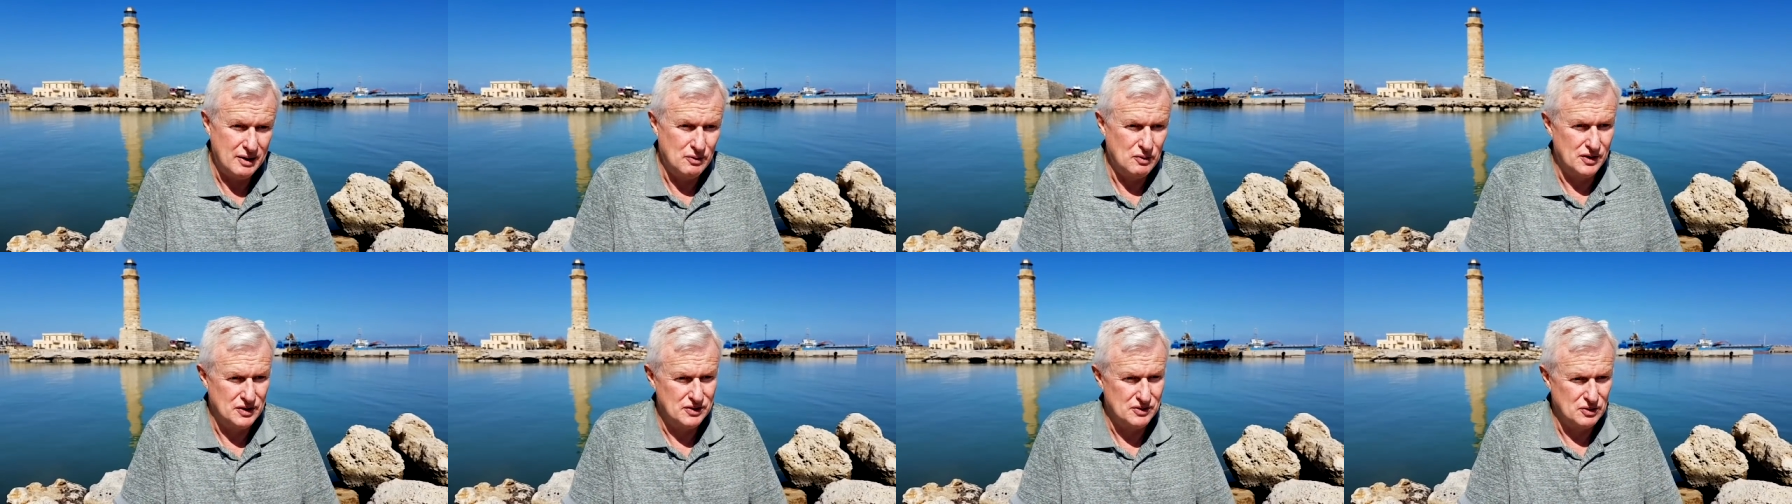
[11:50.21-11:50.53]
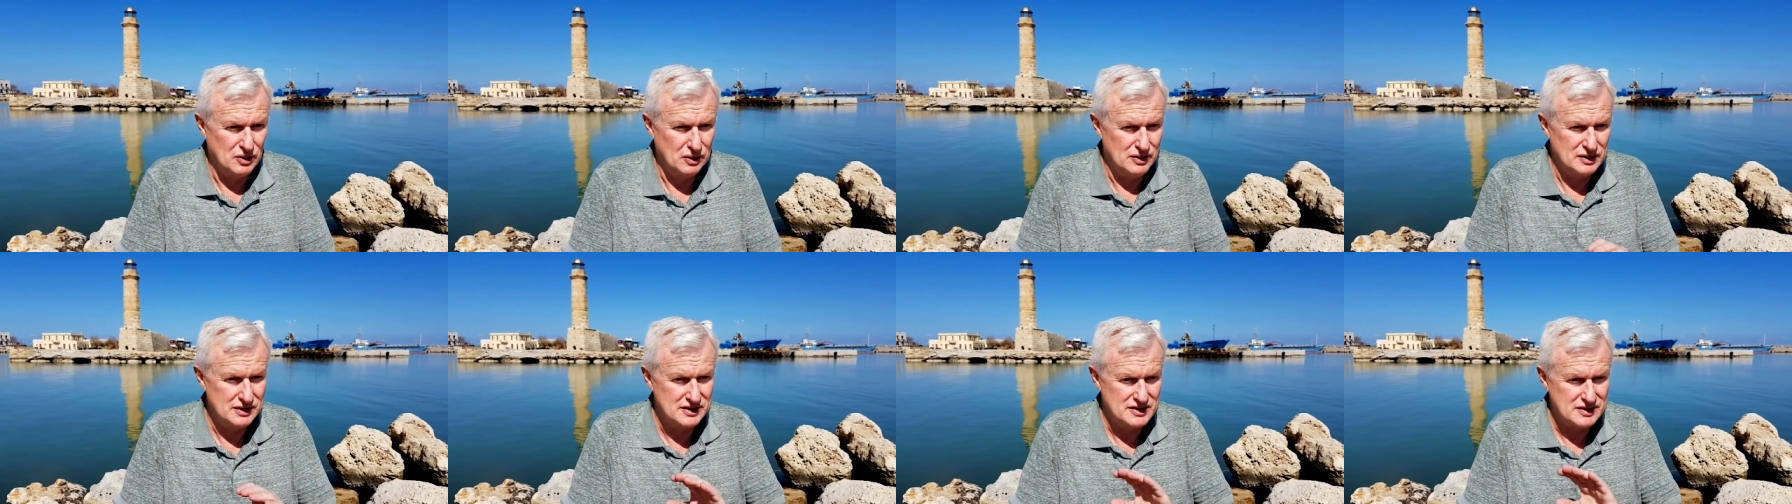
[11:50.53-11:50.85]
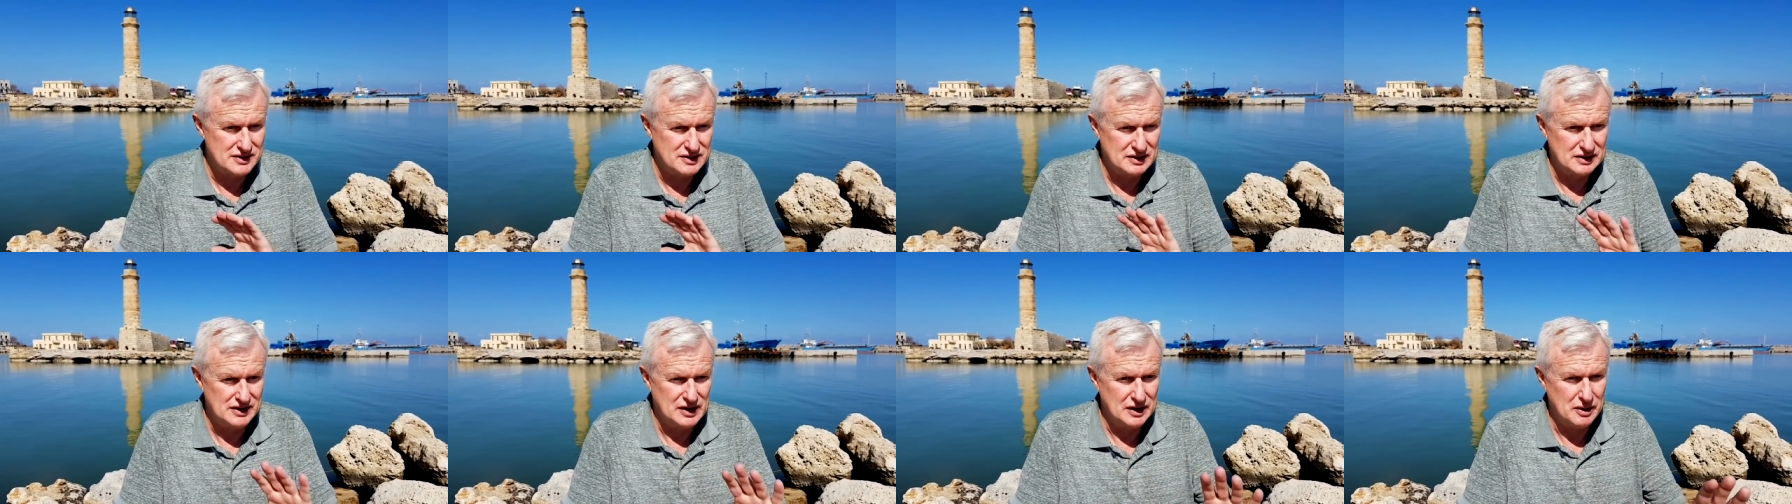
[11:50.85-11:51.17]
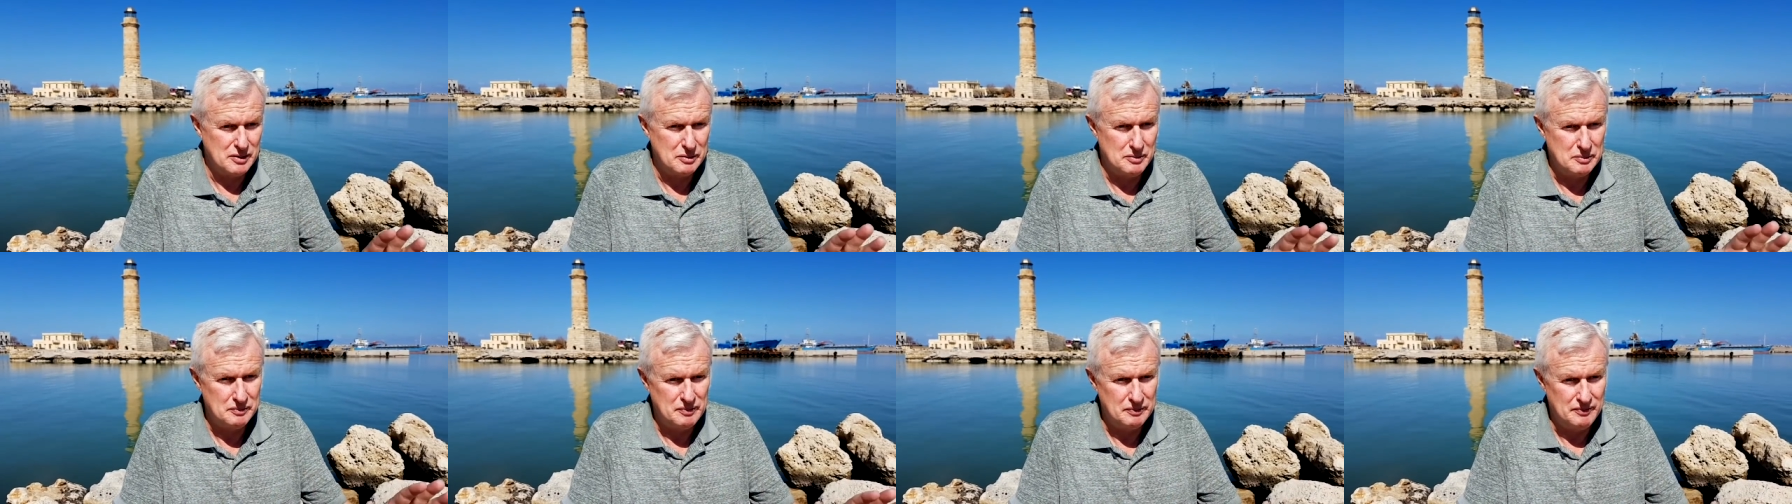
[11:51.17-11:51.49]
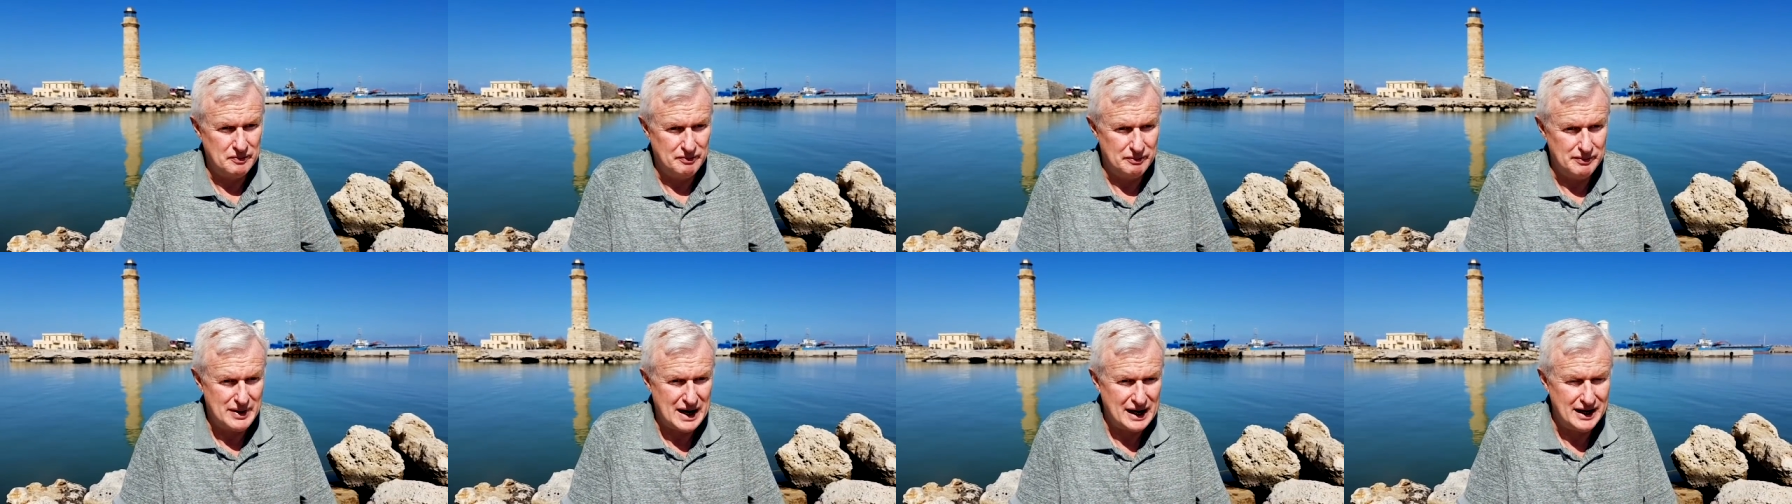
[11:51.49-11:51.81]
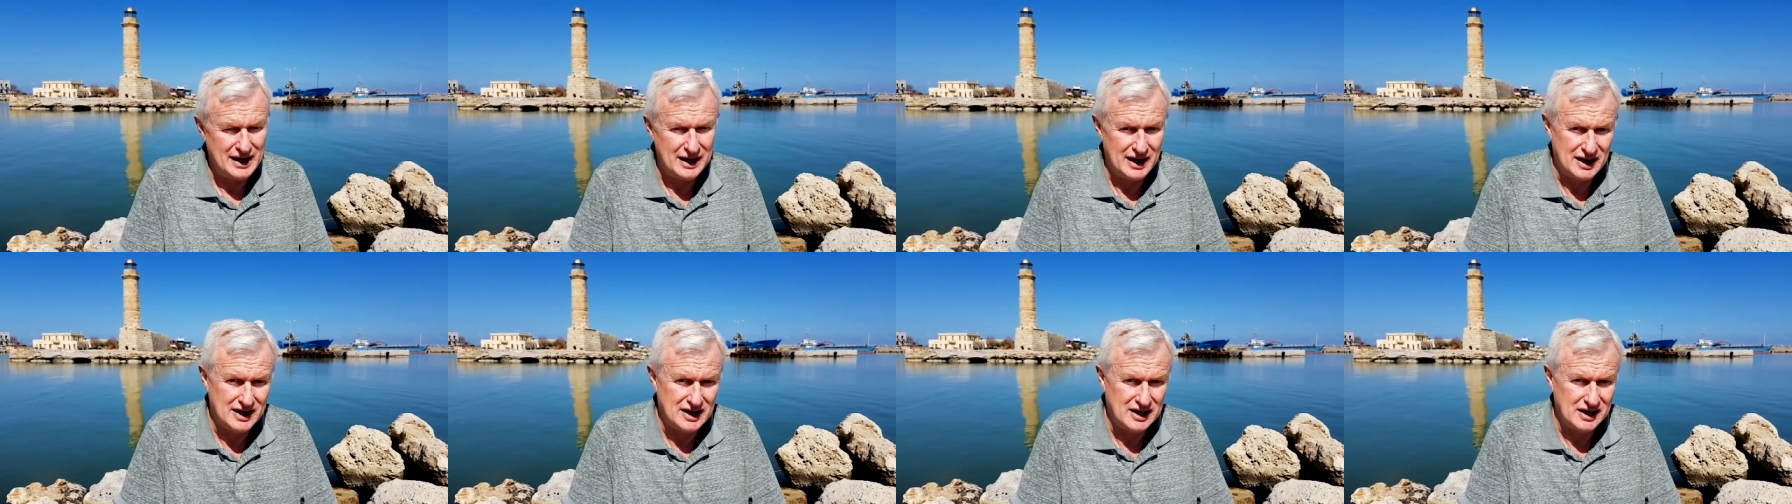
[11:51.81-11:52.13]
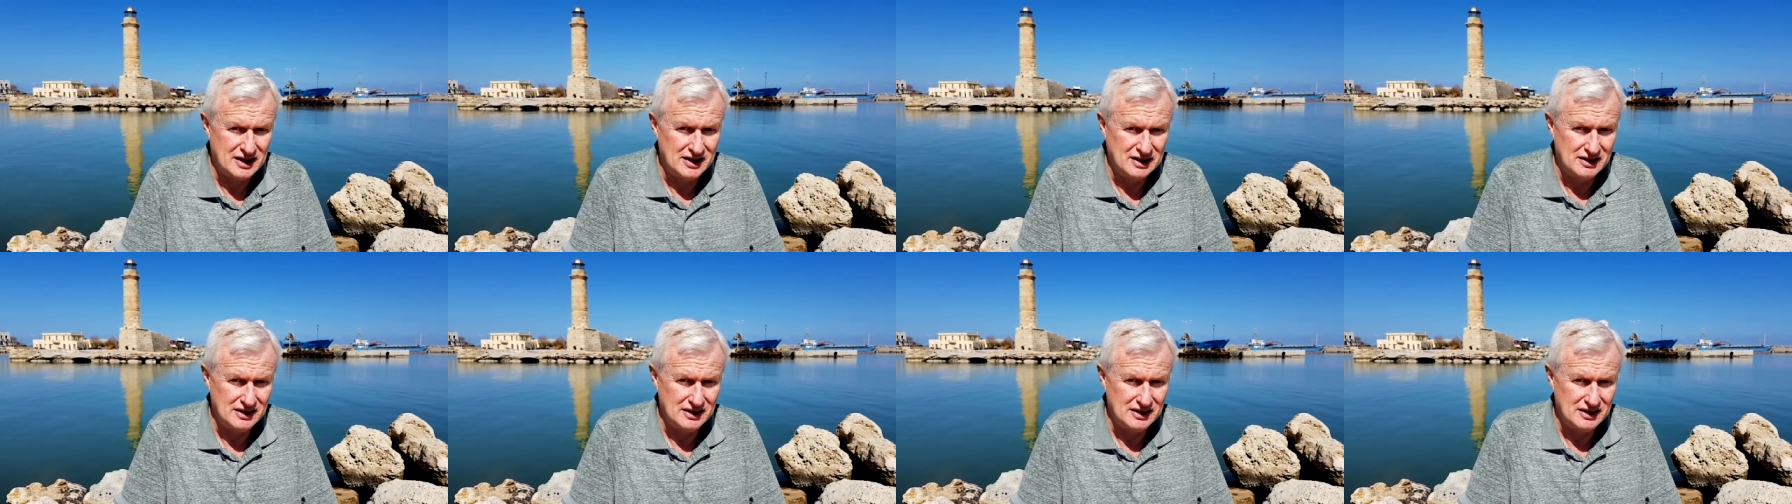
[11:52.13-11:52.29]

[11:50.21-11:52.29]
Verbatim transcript: with all this you know manic